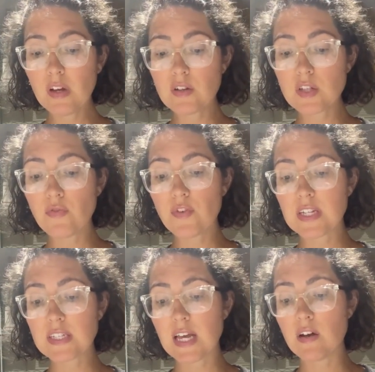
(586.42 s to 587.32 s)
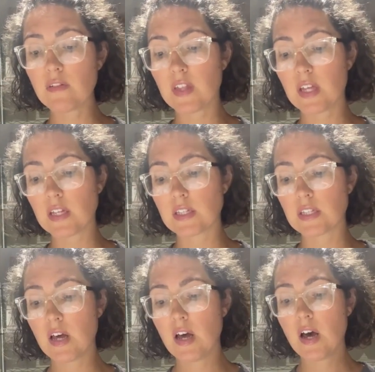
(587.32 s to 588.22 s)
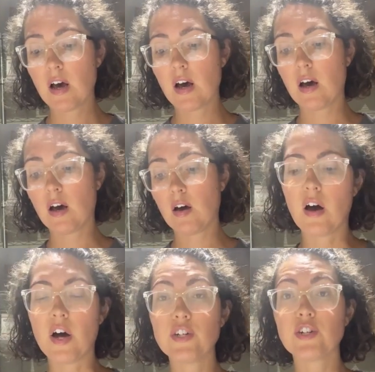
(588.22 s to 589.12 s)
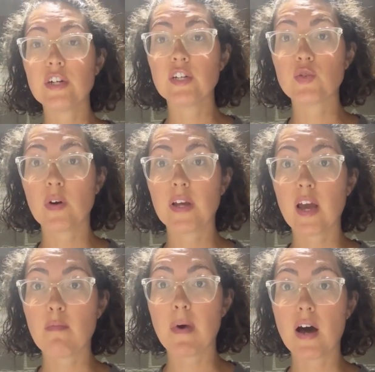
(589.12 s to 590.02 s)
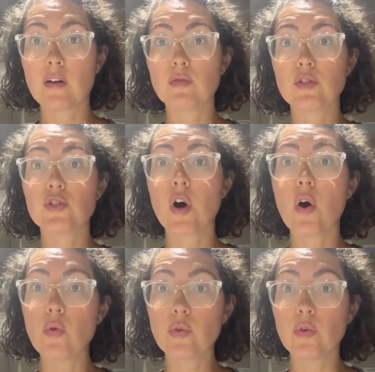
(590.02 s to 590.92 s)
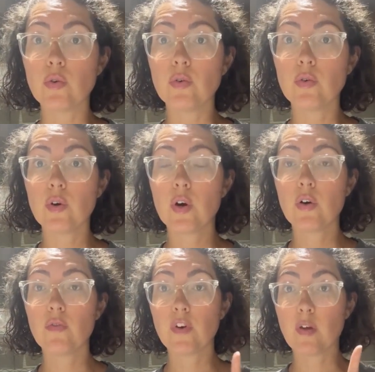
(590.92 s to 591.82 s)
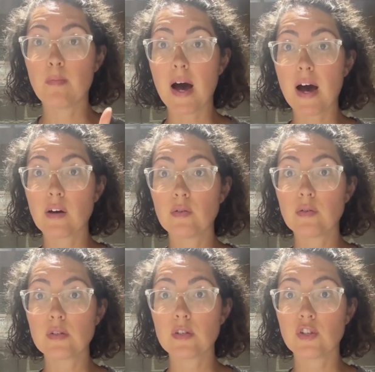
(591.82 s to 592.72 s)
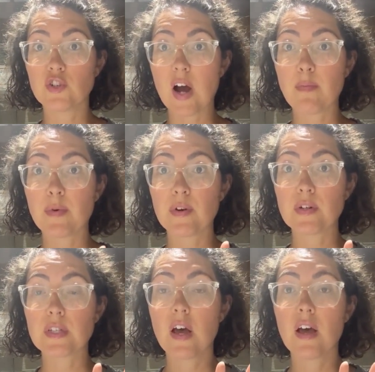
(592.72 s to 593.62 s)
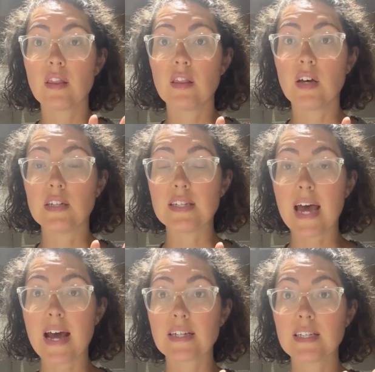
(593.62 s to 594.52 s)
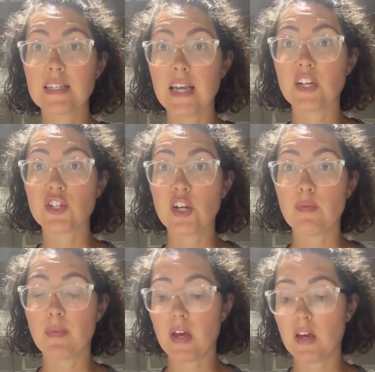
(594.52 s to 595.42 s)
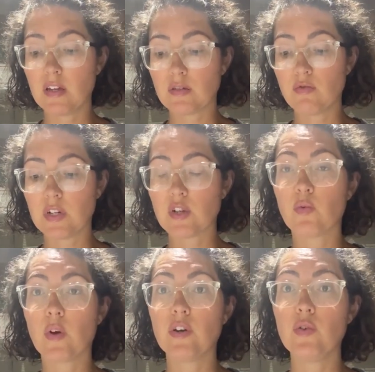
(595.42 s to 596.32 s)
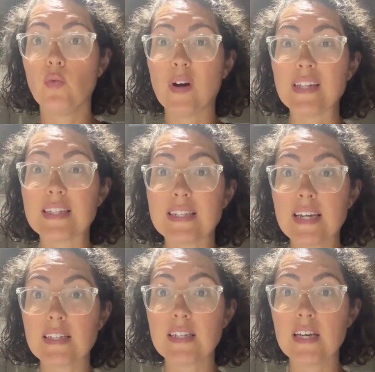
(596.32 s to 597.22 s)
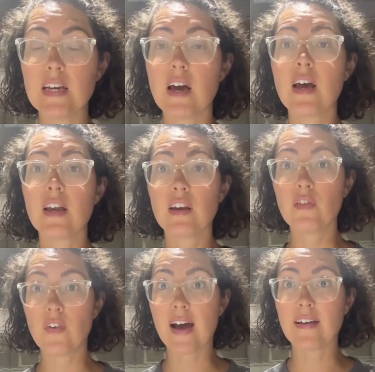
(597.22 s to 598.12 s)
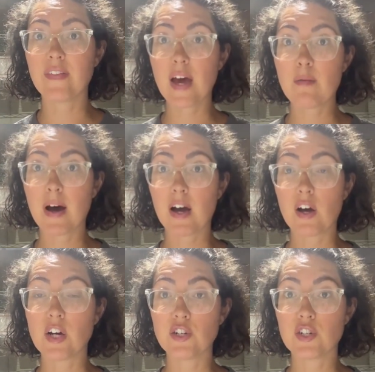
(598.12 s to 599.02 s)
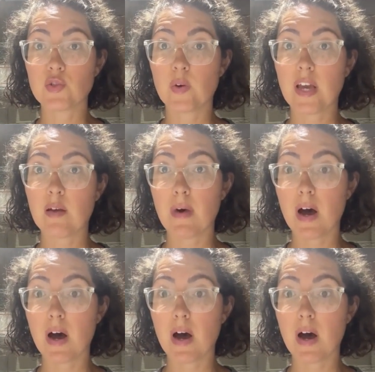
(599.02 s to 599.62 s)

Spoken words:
So for the sake of this, 128 bottles total for the bottles, the droppers, the taxes and shipping is going to run you 160. Divide that by 128